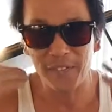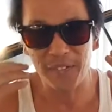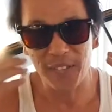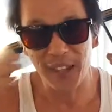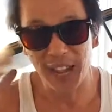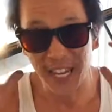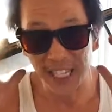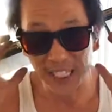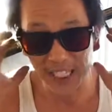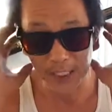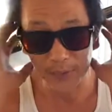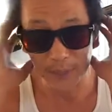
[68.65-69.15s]

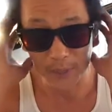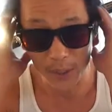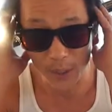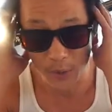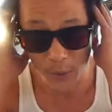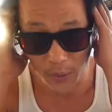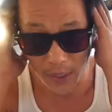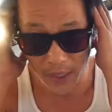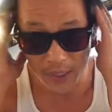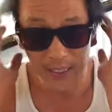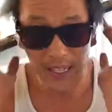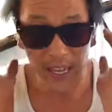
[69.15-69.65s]
phase
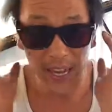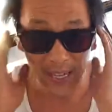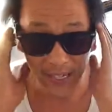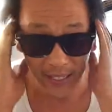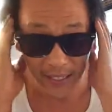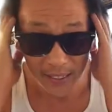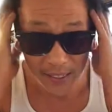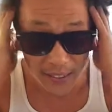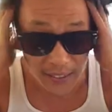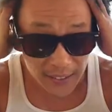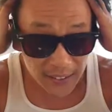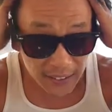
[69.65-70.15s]
between, like,
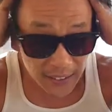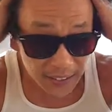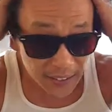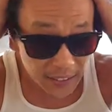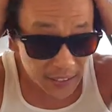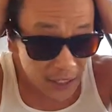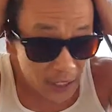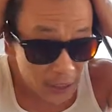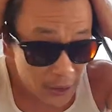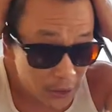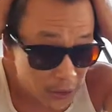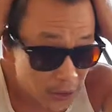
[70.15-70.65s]

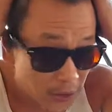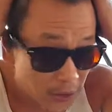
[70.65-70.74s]
you know, you